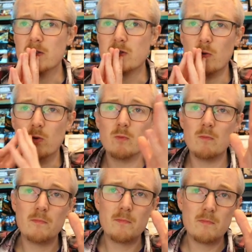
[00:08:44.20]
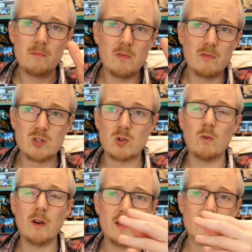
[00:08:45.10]
So
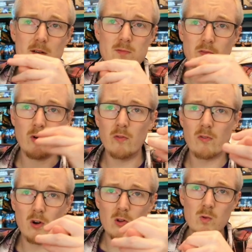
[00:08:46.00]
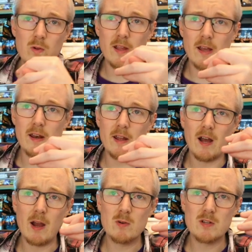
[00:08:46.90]
scoring in terms of overall looking at it,
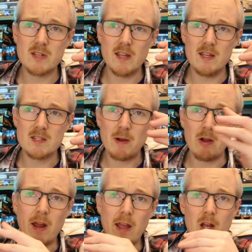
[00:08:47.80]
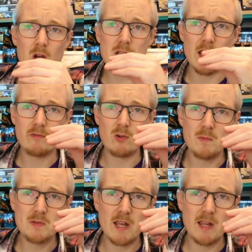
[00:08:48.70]
I would say it's about a 9 out of 10 for
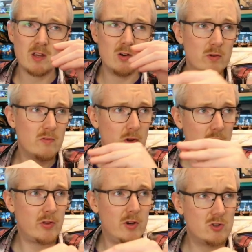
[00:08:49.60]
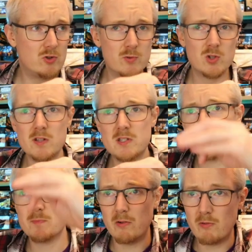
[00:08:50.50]
OBSEC. You know, you've got the 3 troop
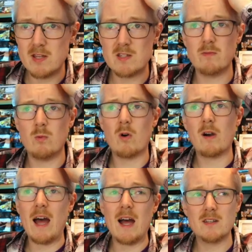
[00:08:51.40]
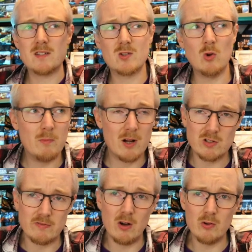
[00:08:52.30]
choices, but Rites of War adds so
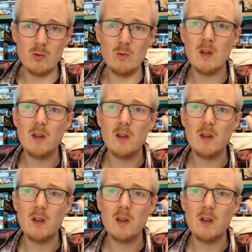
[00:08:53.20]
much value.